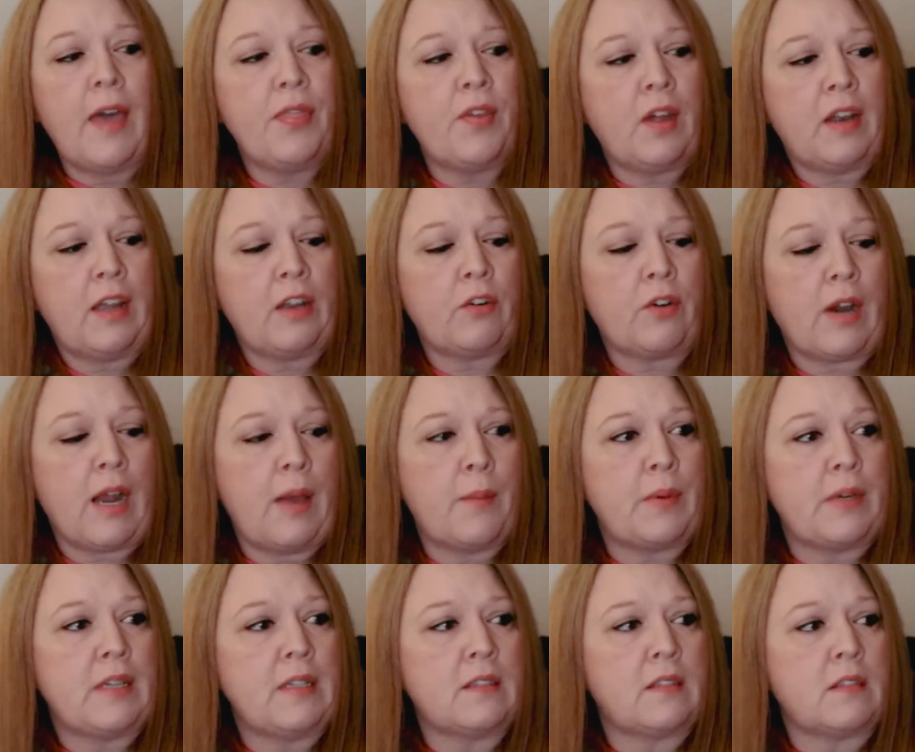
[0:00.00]
I thought I'd
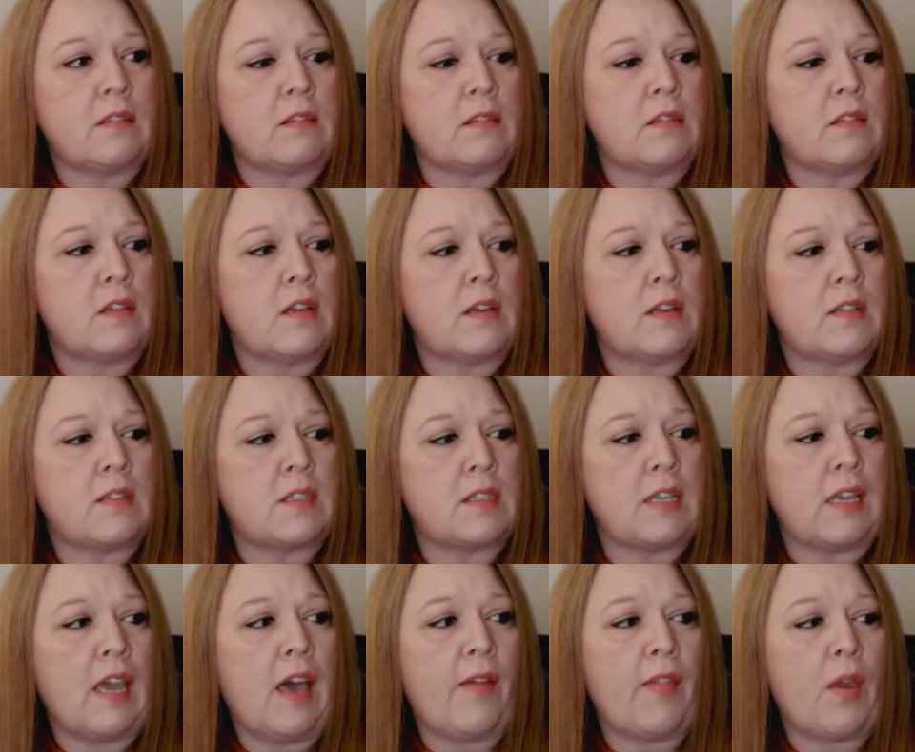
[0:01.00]
grab it and
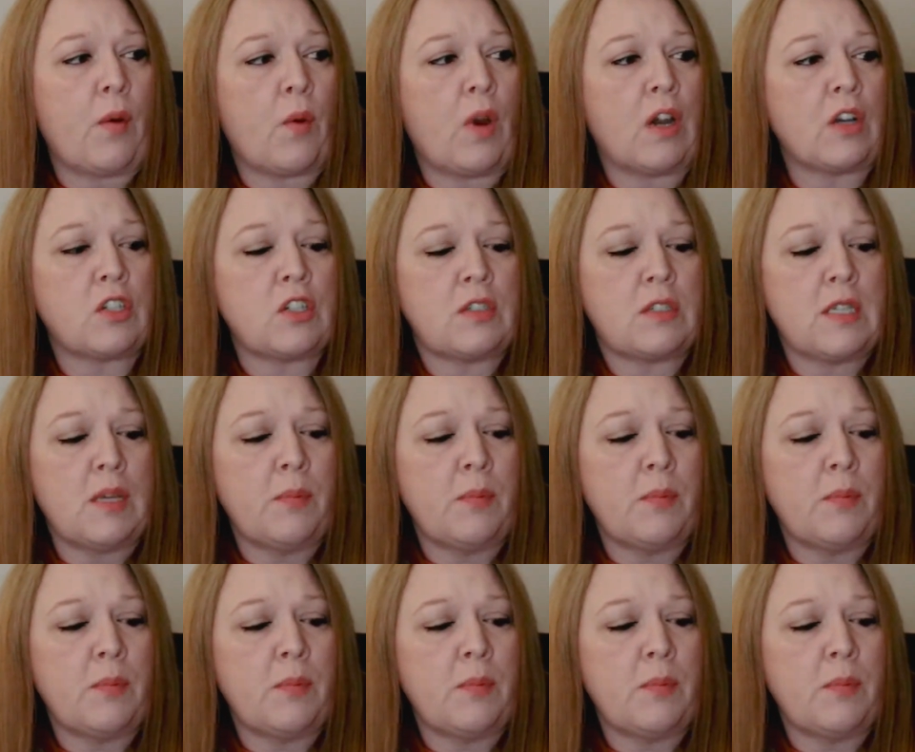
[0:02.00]
see how they worked.